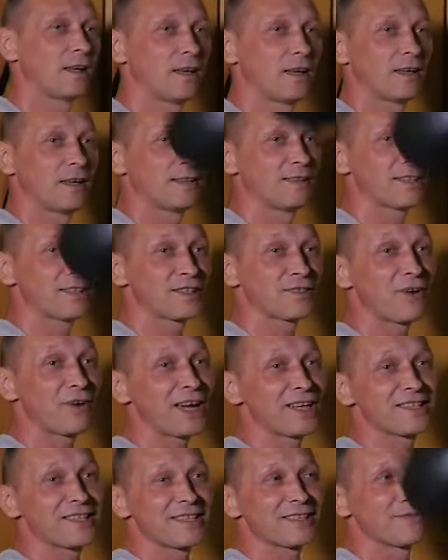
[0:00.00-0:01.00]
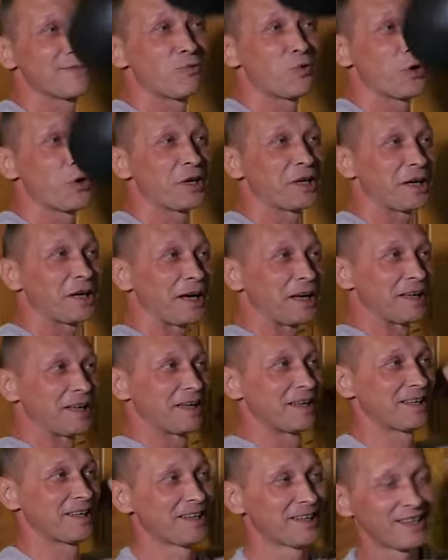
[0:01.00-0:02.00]
It's called the
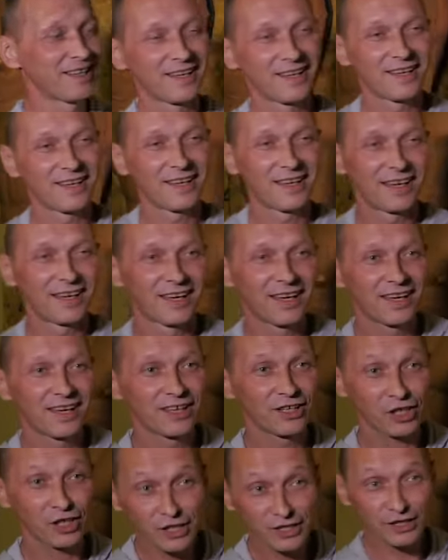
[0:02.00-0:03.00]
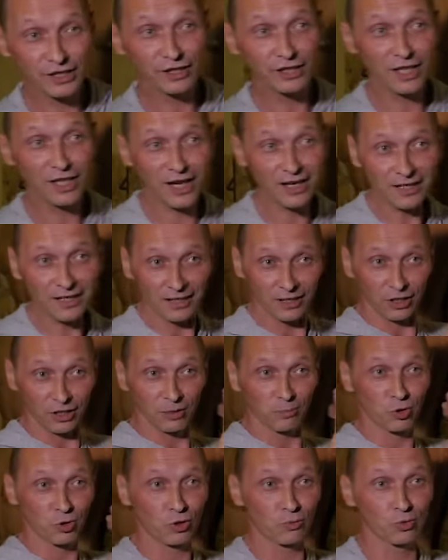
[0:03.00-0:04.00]
double. If so with the
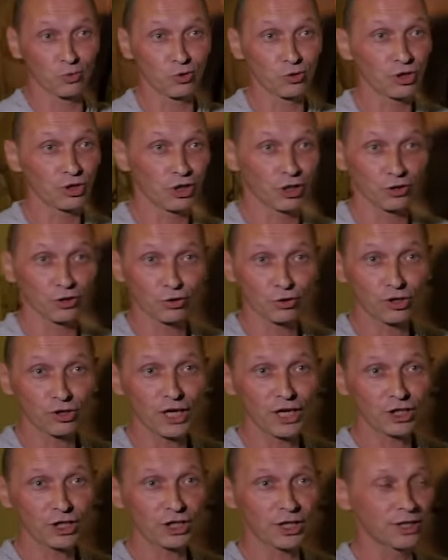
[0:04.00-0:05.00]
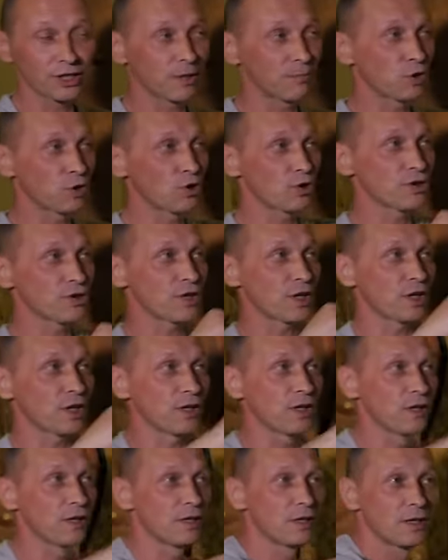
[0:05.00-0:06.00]
edge of the hand, then it also
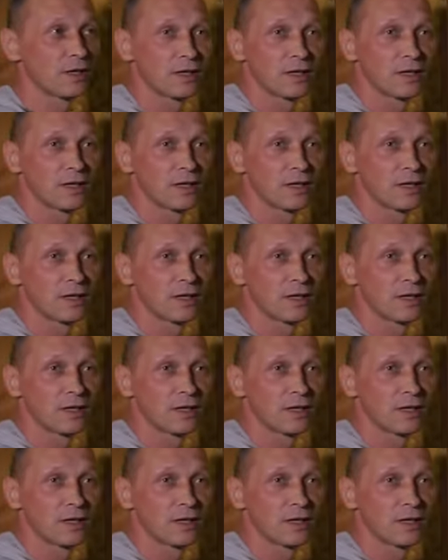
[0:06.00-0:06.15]
hits